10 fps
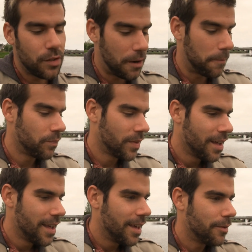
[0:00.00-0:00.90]
So
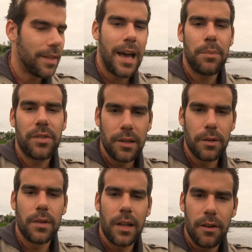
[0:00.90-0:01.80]
with
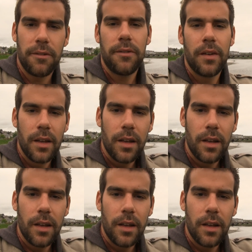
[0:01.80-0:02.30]
absolute love,